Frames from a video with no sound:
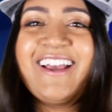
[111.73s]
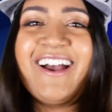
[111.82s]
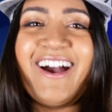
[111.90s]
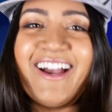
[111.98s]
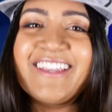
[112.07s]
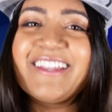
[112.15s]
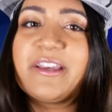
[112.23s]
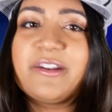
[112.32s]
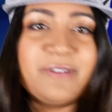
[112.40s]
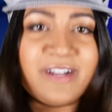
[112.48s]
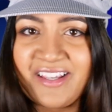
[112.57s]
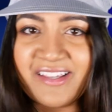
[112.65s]
I can get a
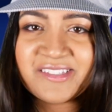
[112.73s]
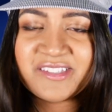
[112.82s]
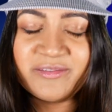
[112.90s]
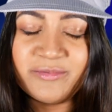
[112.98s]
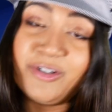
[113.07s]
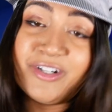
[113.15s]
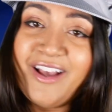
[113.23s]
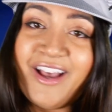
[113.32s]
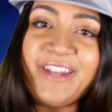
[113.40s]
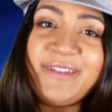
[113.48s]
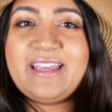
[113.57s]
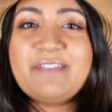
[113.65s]
raise, or
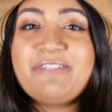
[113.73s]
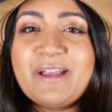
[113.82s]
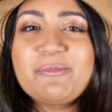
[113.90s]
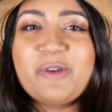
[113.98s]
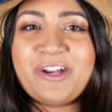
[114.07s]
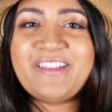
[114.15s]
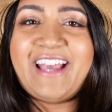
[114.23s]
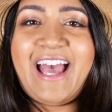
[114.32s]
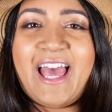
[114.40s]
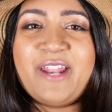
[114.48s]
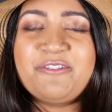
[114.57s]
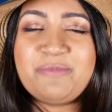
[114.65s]
not. If I'm wearing the
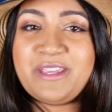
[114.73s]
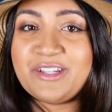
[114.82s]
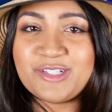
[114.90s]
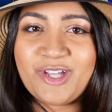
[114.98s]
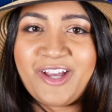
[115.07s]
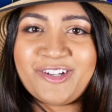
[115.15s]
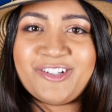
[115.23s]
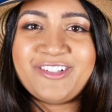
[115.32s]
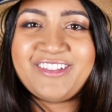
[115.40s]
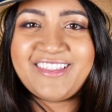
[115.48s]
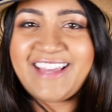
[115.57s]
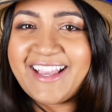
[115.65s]
hat of being a
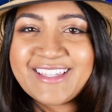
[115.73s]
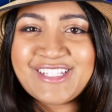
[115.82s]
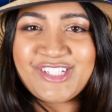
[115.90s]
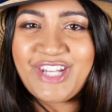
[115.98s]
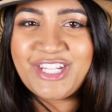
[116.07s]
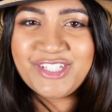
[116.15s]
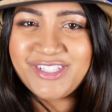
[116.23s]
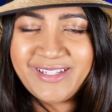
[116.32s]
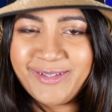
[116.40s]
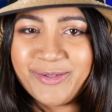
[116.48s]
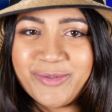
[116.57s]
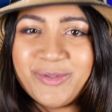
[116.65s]
daughter, that can change
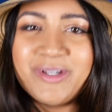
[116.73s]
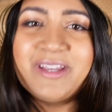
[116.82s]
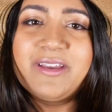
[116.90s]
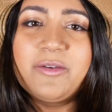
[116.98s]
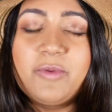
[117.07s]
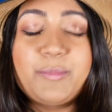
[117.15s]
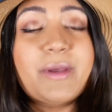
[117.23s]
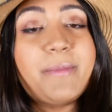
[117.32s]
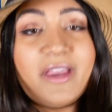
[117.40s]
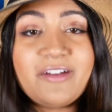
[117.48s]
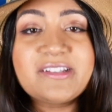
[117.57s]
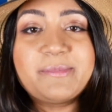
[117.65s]
too. When my
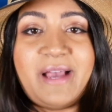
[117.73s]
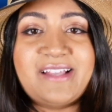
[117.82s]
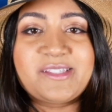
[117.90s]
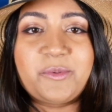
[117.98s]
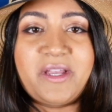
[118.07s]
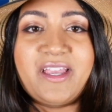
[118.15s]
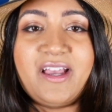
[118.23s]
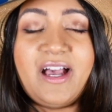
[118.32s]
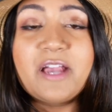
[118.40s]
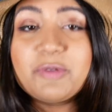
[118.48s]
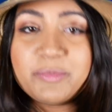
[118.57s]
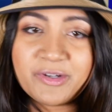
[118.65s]
parents pass away,
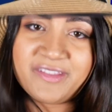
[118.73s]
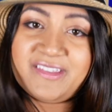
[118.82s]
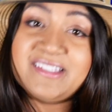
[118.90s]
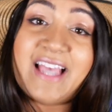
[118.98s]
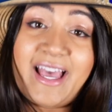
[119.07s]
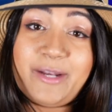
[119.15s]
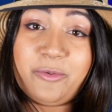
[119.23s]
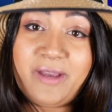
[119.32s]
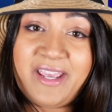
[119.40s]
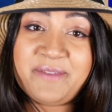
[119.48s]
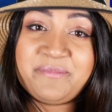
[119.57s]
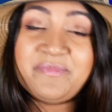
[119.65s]
I will put this hat away.